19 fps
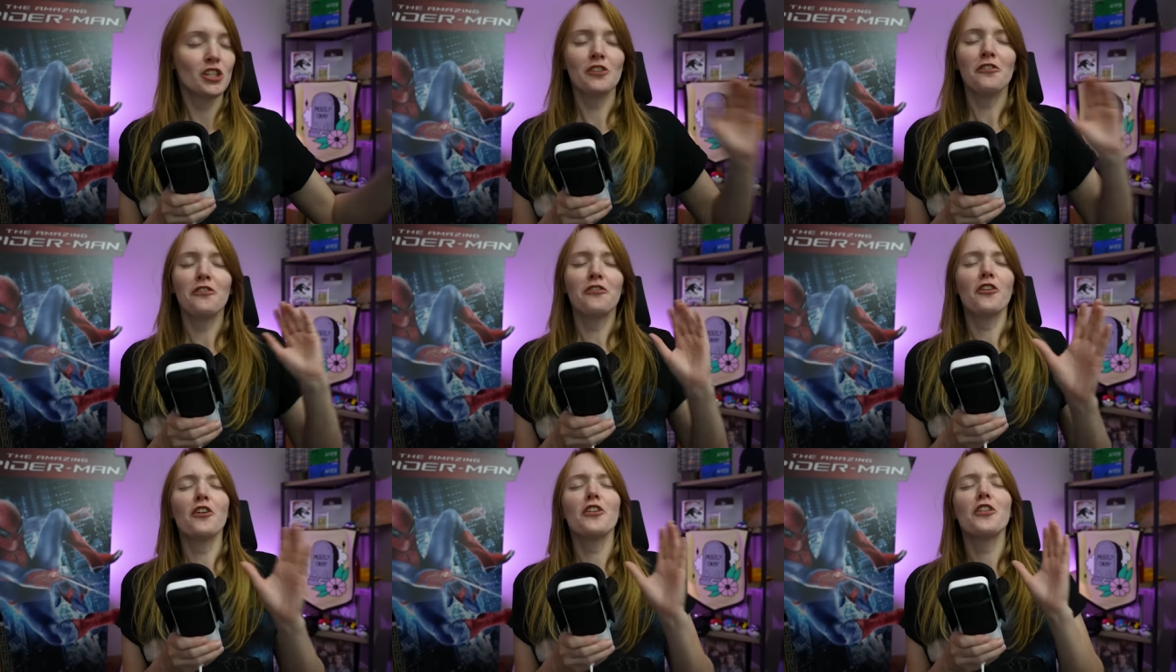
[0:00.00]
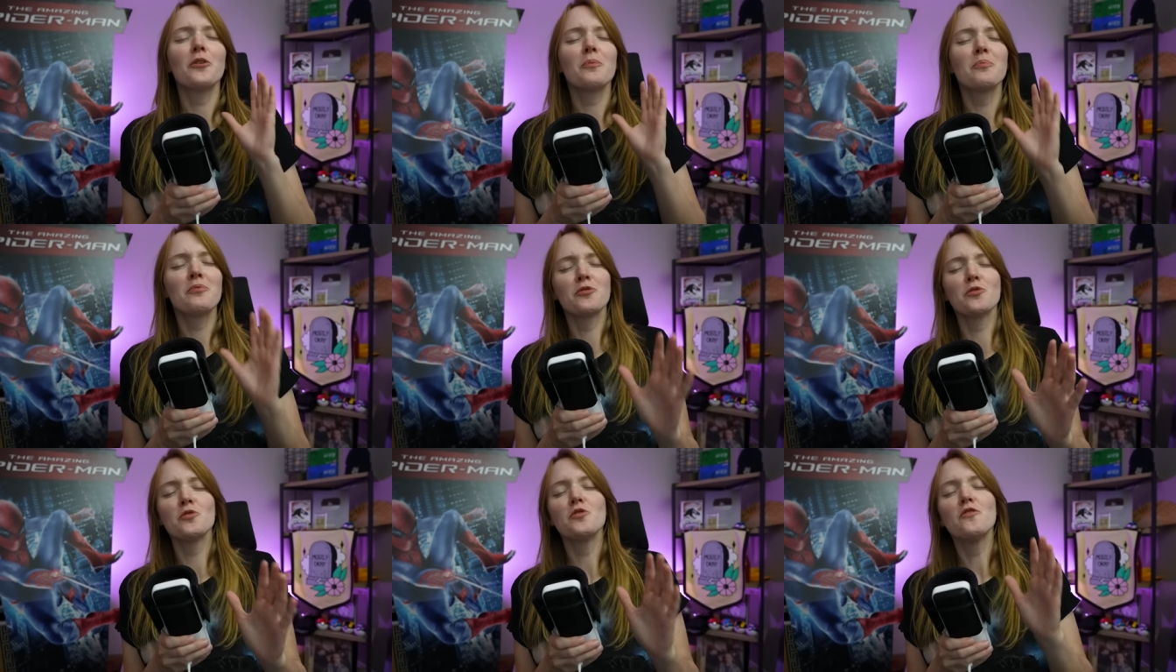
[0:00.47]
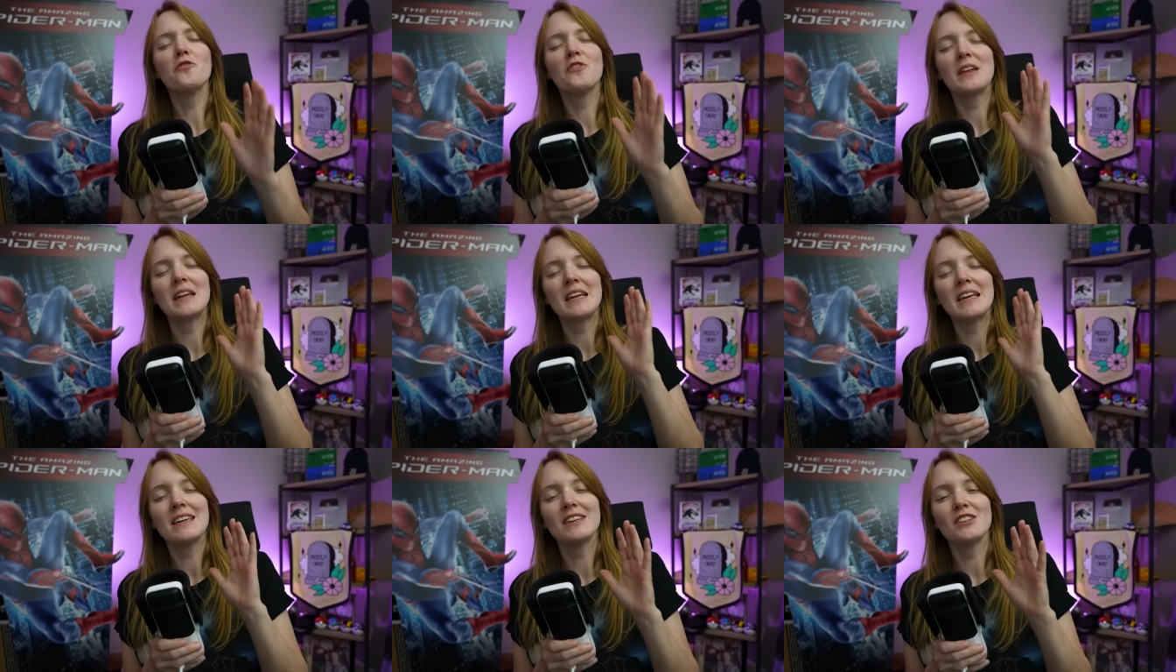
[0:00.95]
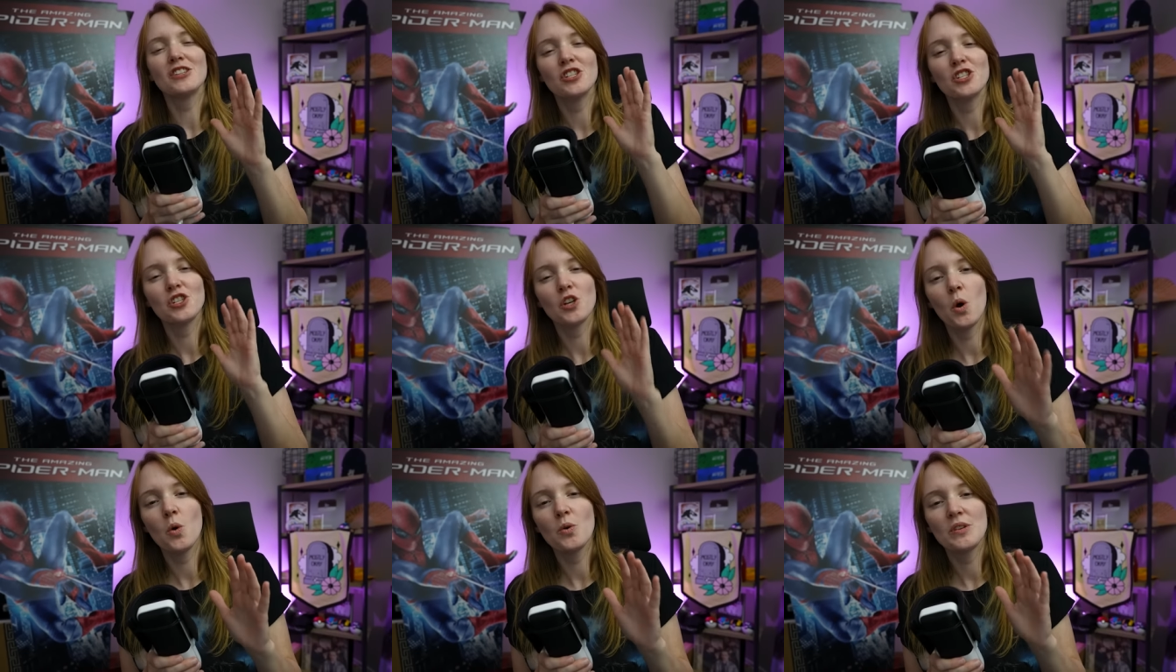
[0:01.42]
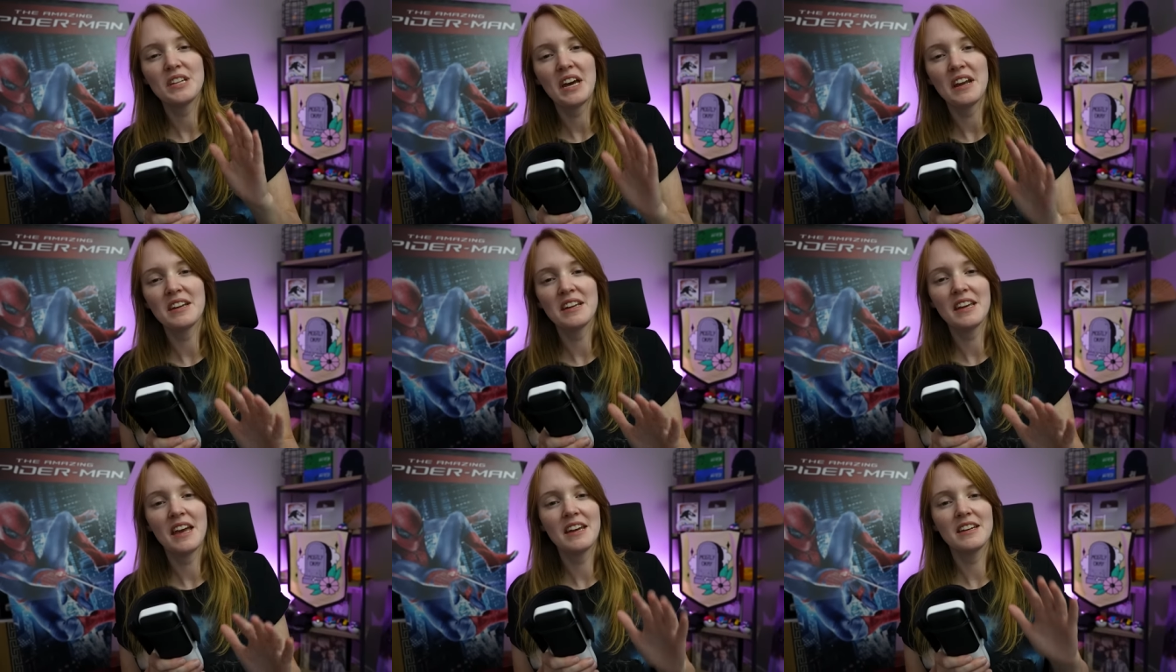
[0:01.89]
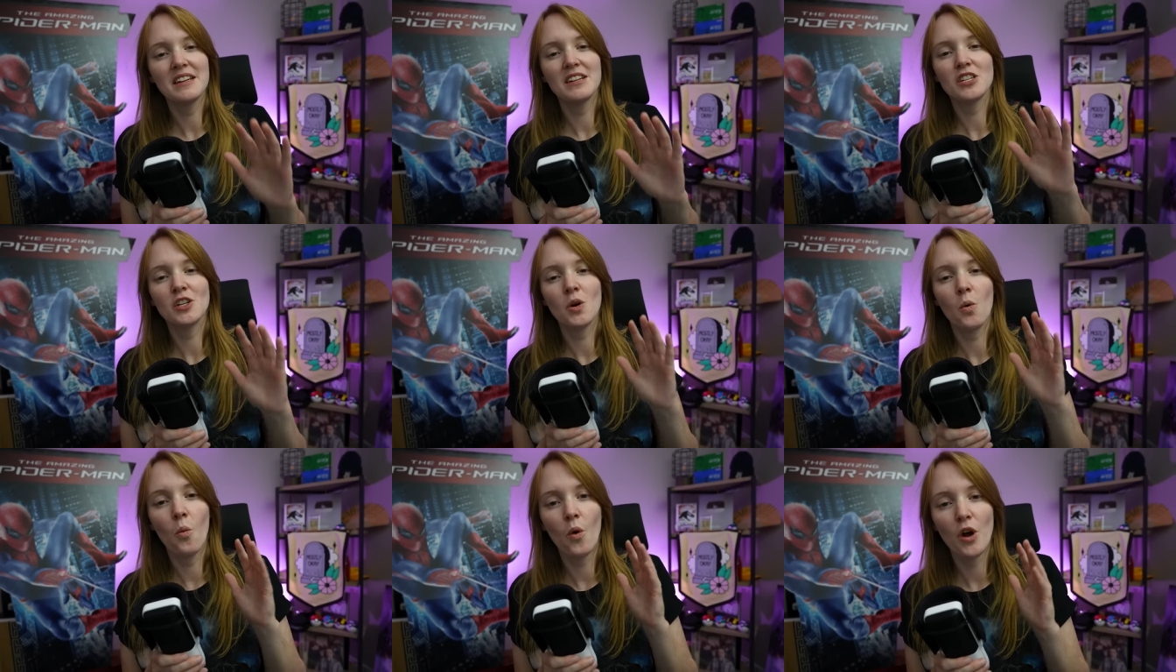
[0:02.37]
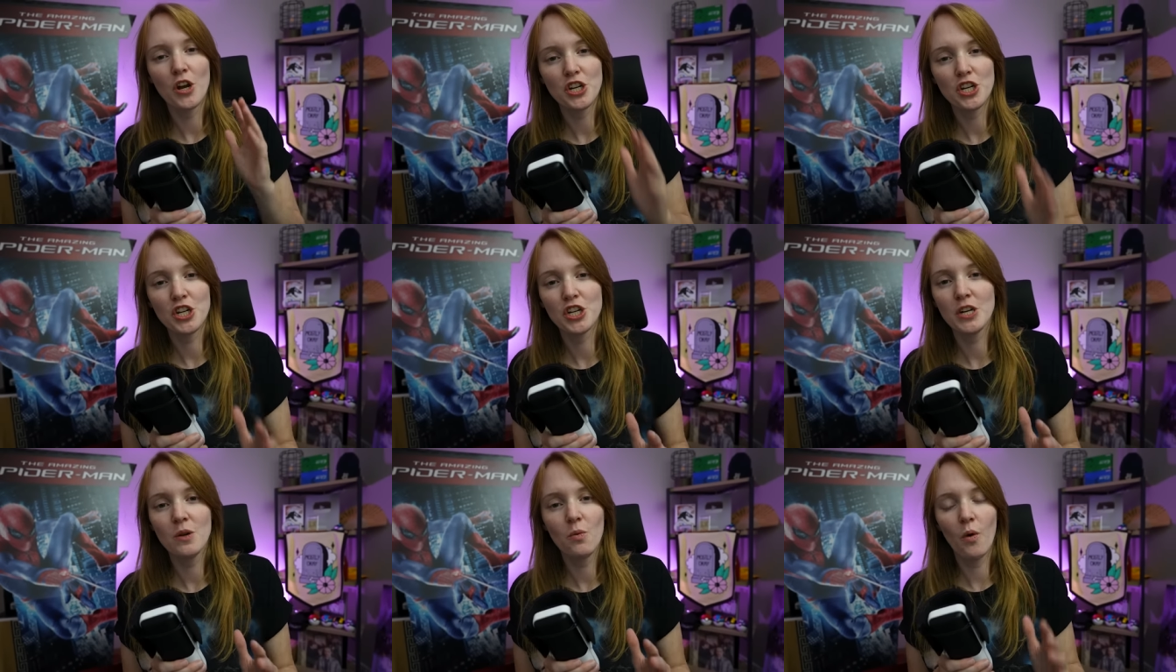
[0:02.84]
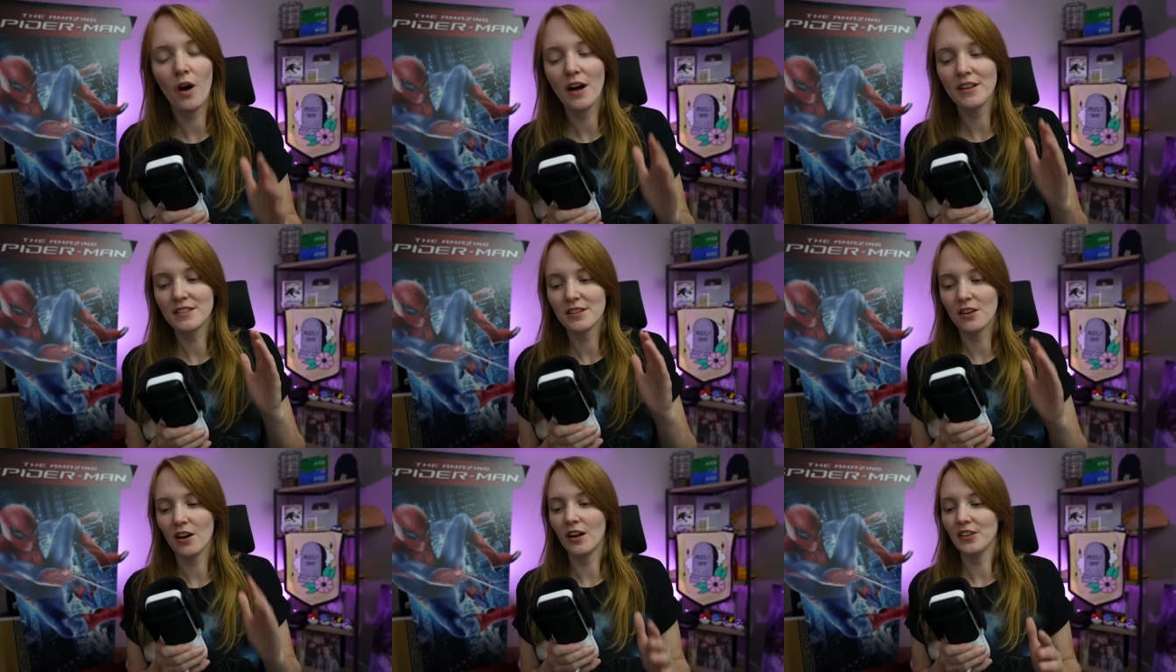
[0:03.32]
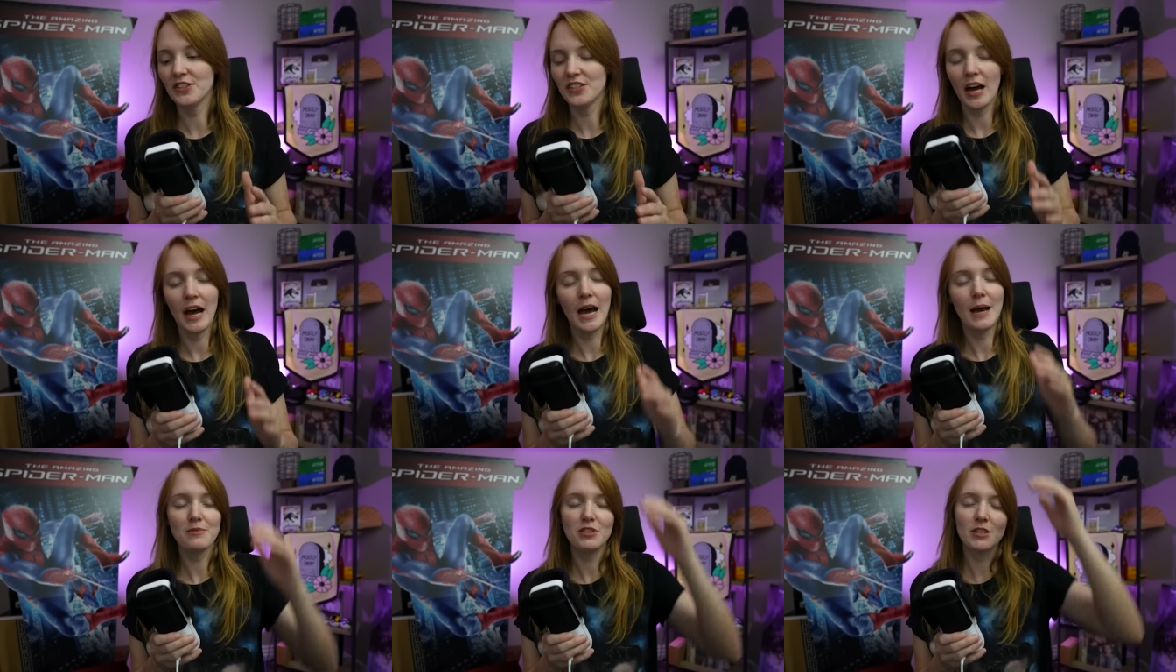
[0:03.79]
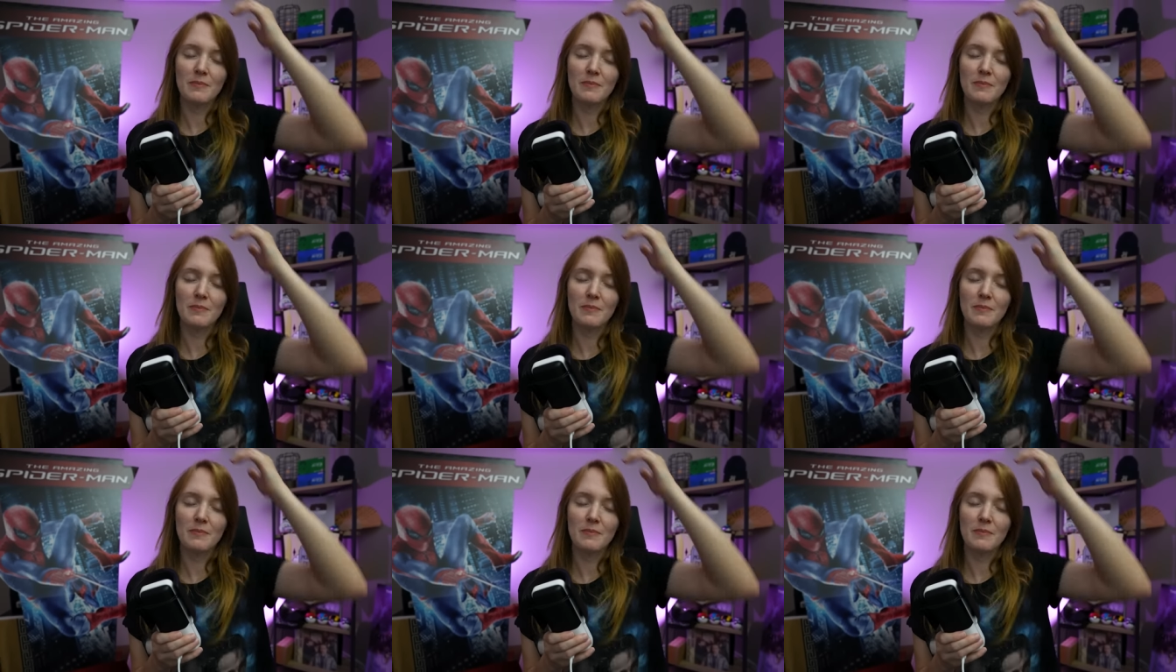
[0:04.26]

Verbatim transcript: To further prove that he is so dedicated to what she wants at all times,